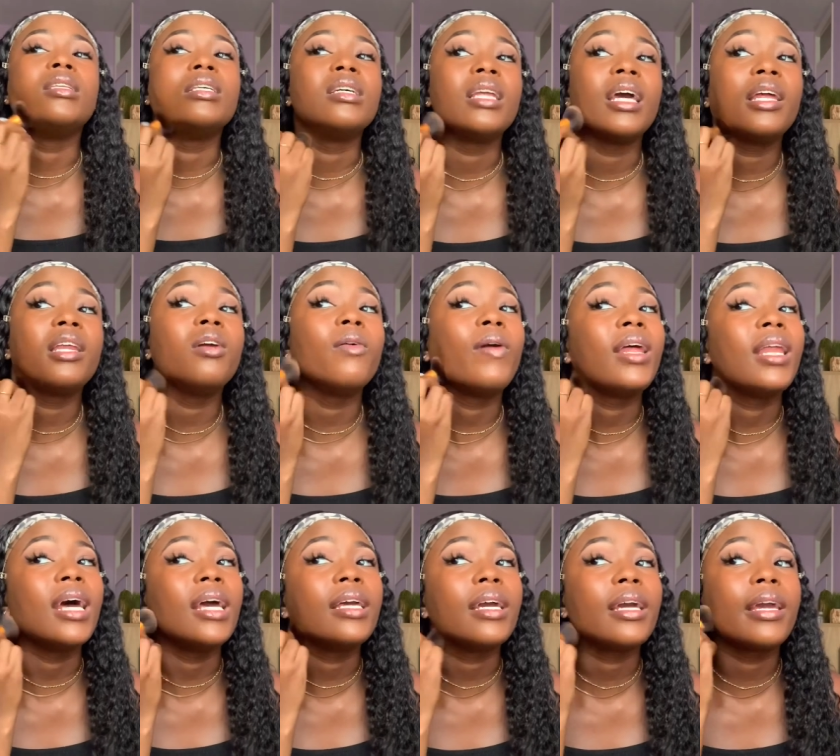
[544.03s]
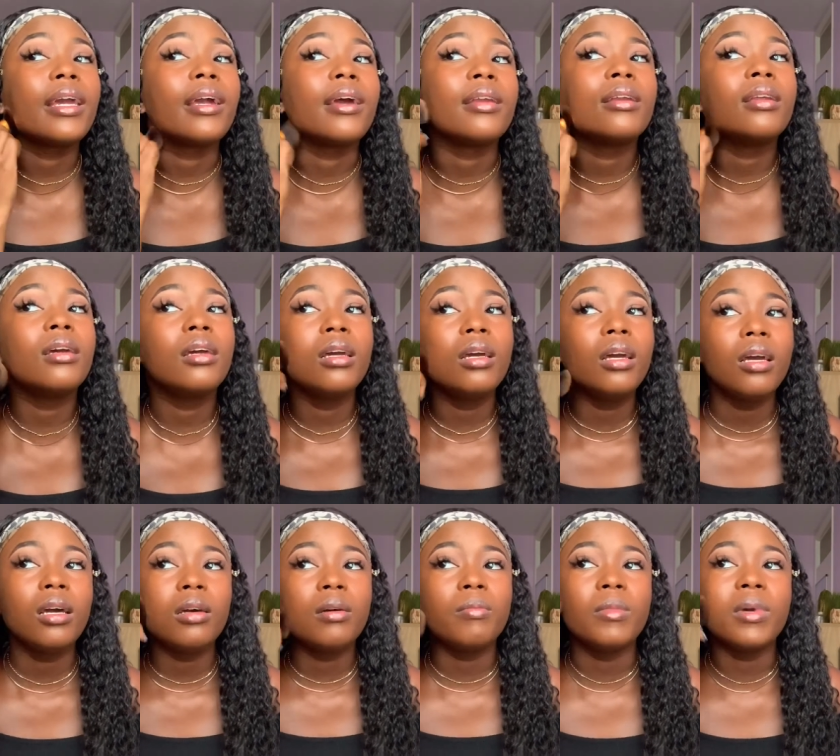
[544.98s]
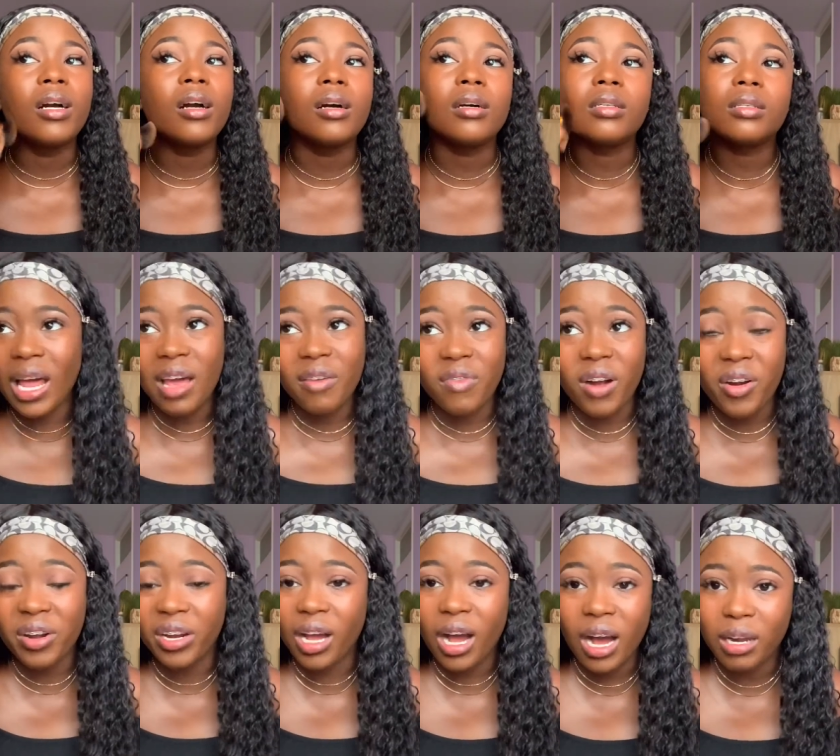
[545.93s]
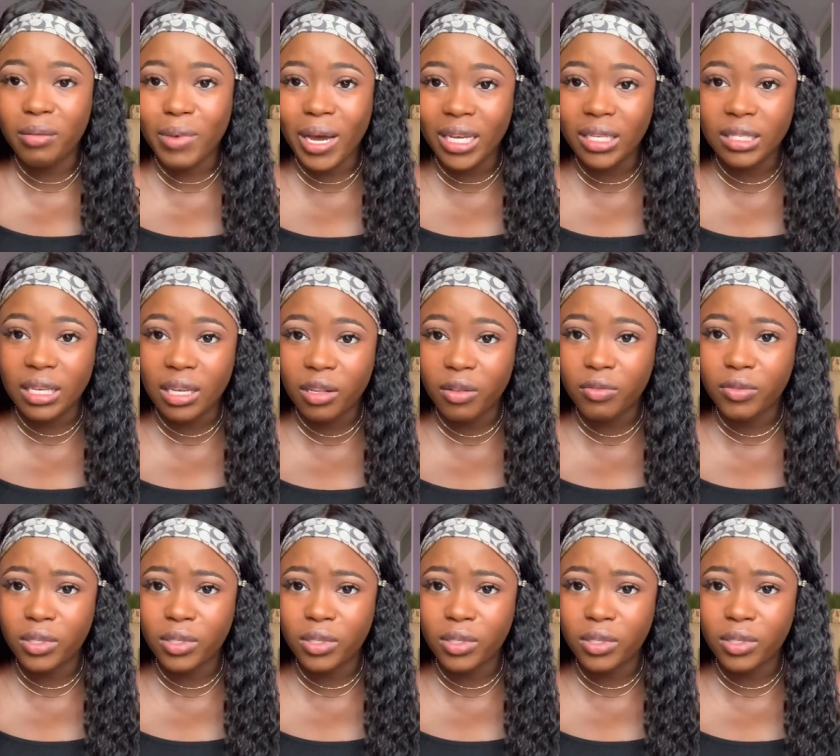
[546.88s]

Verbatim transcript: in any way that you can, because life already hard by itself.